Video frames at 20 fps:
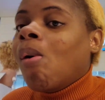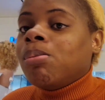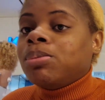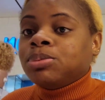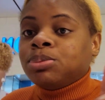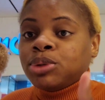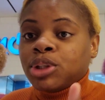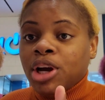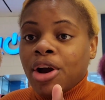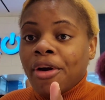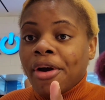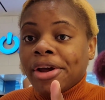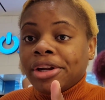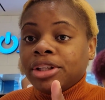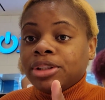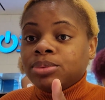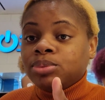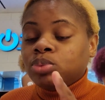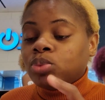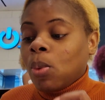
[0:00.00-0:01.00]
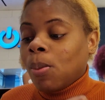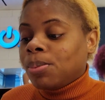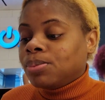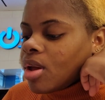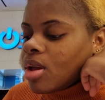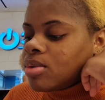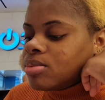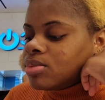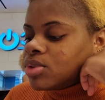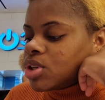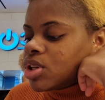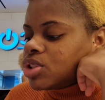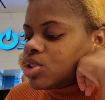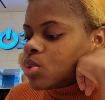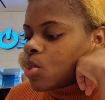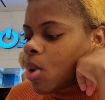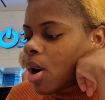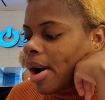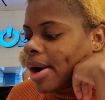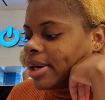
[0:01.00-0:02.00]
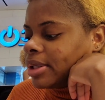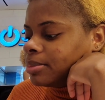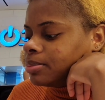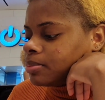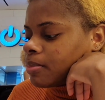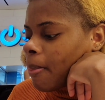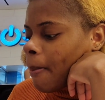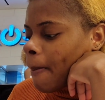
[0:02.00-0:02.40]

prayer ready. So it's warm